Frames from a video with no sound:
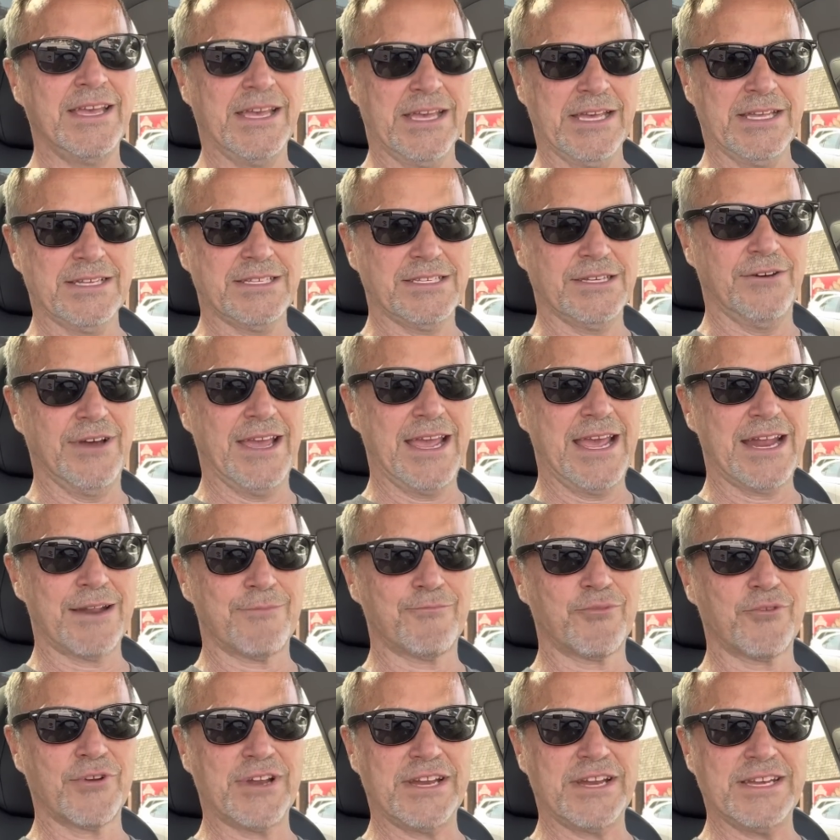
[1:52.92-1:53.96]
So I had a
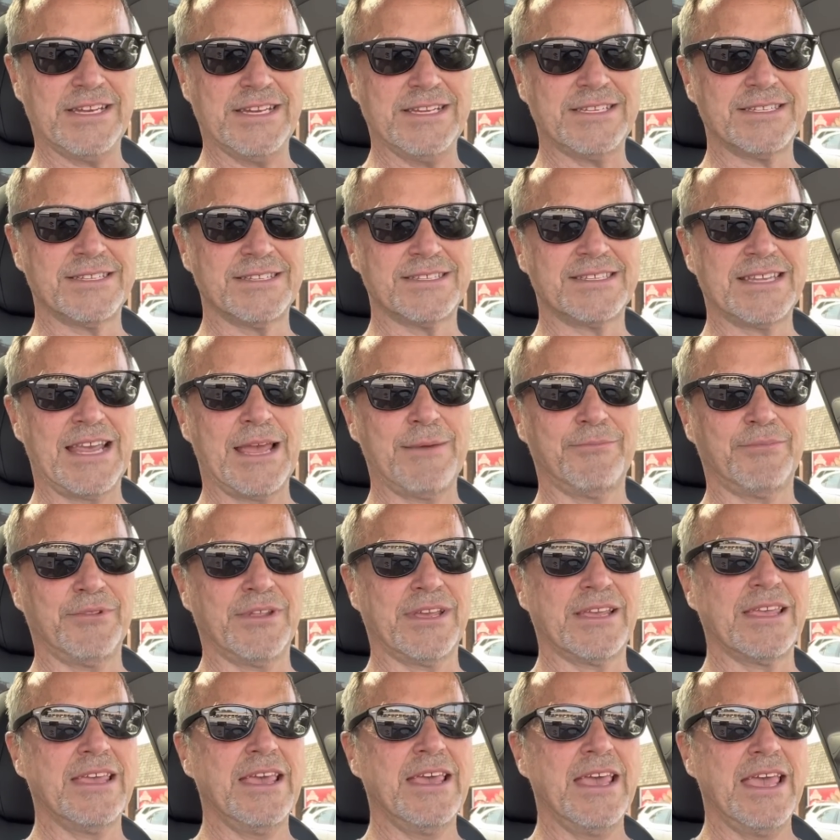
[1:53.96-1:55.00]
pretty decent
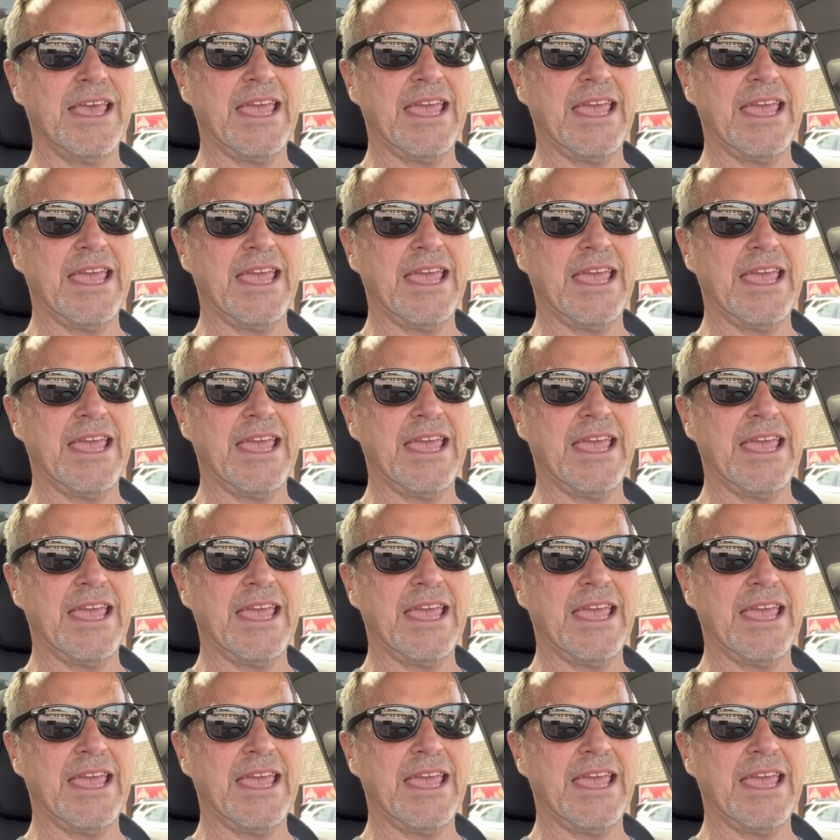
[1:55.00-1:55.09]
sampling.